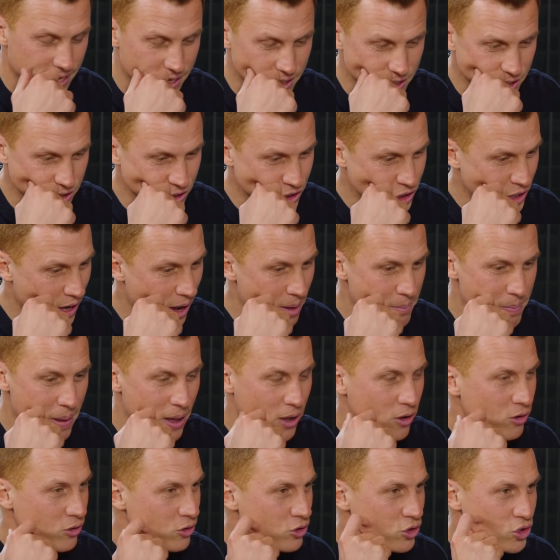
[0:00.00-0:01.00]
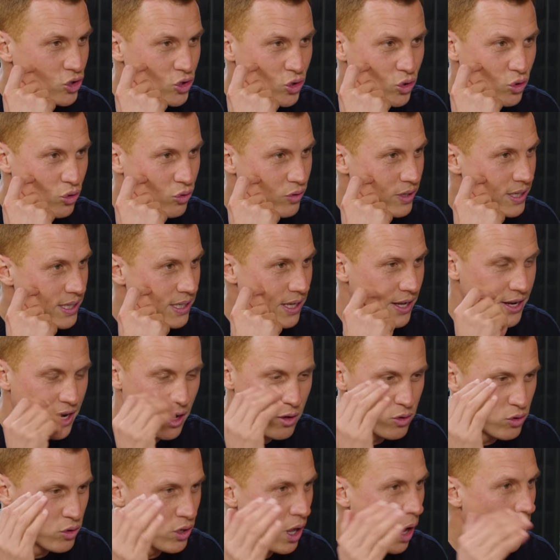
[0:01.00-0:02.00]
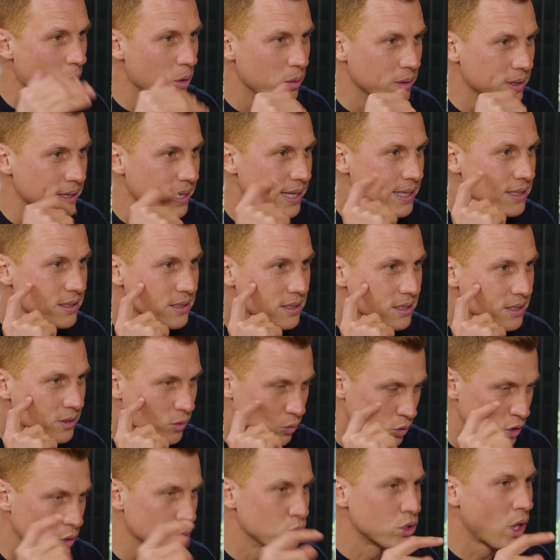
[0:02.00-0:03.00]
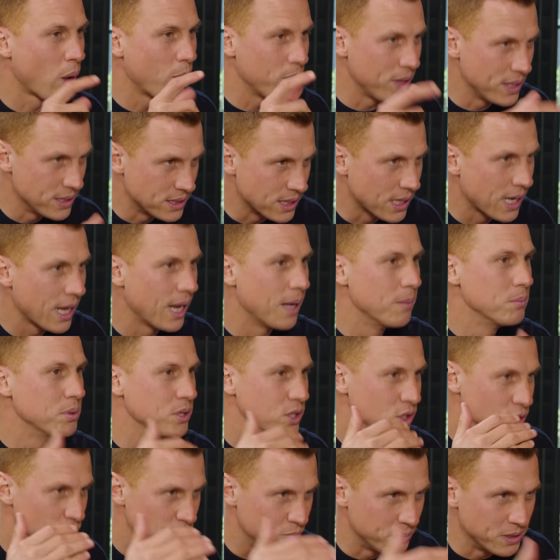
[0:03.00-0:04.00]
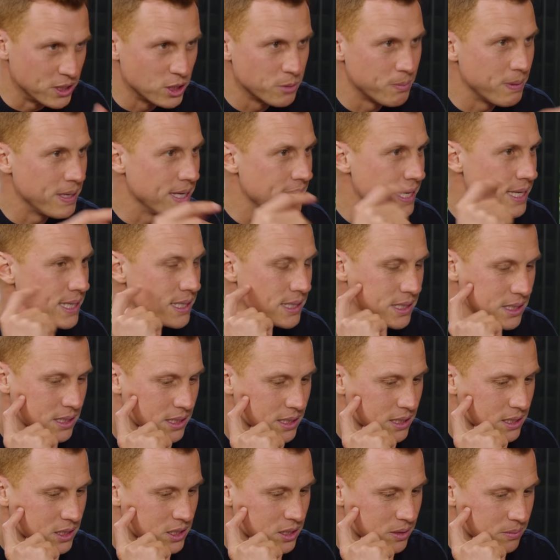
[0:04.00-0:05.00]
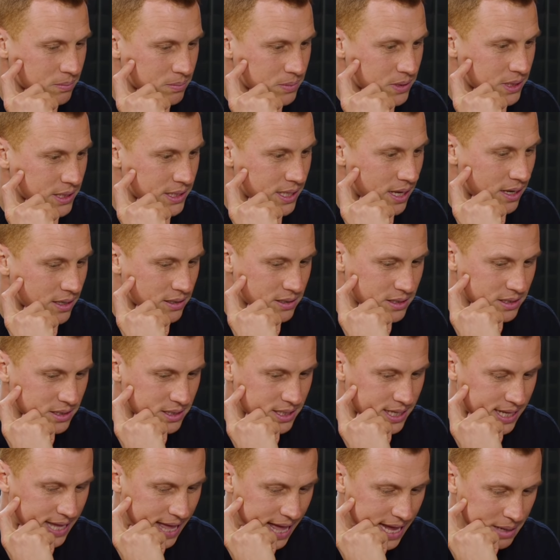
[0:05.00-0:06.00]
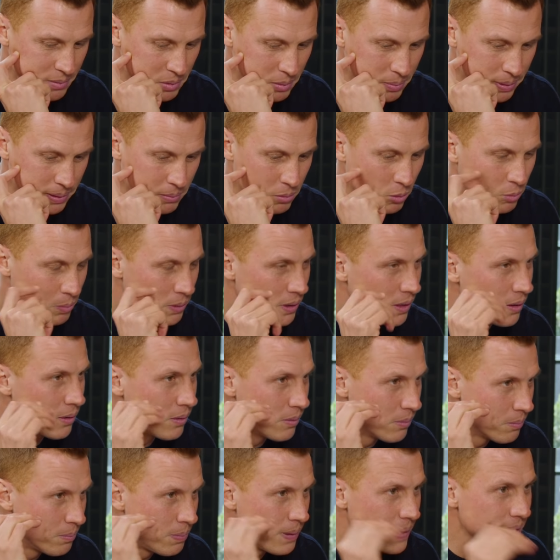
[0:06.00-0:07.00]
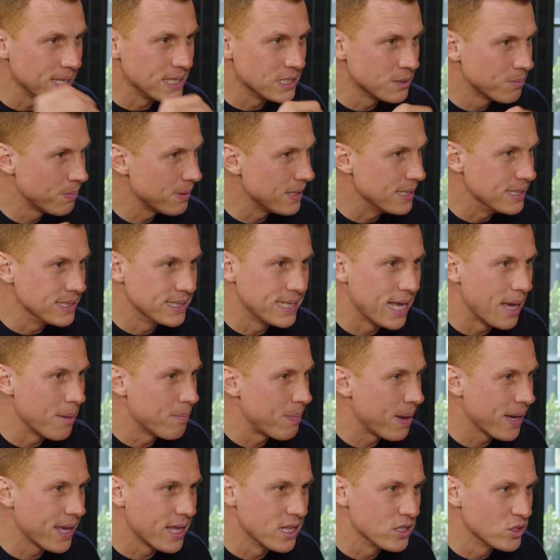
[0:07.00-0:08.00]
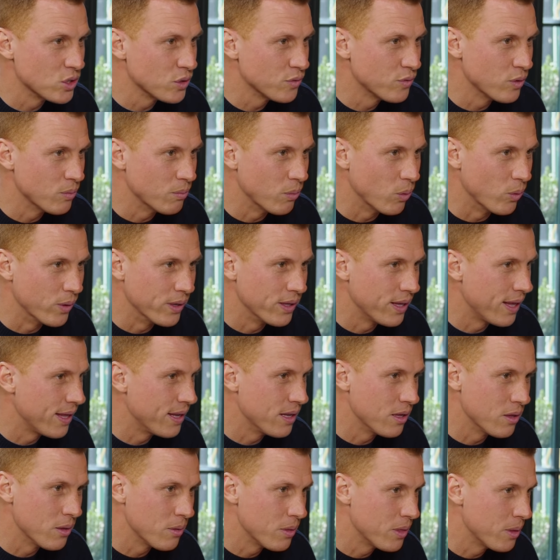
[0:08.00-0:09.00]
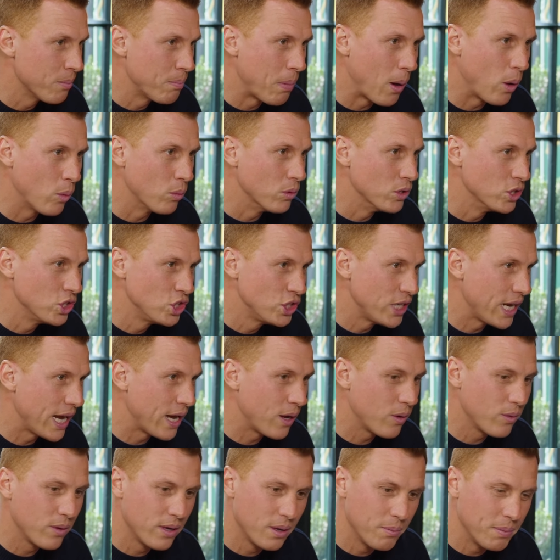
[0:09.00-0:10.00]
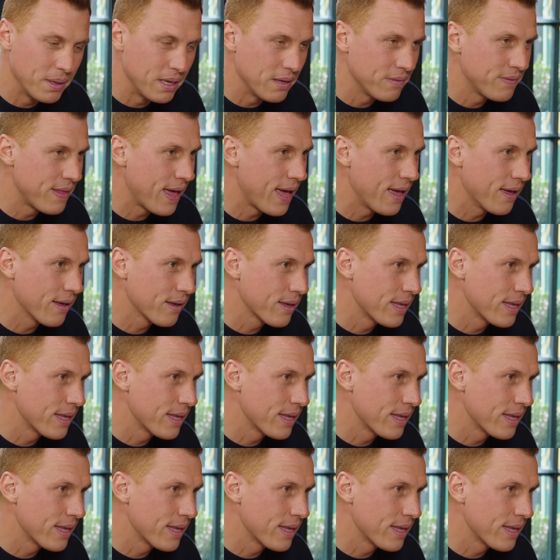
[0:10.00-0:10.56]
just going back on your story, I know you're going into, or you was going into clubs yeah. and you've been speaking to, yeah. to, to youngsters and academy people, but please, please get back into football and, and yes. the, the Bolton shout. I mean, if that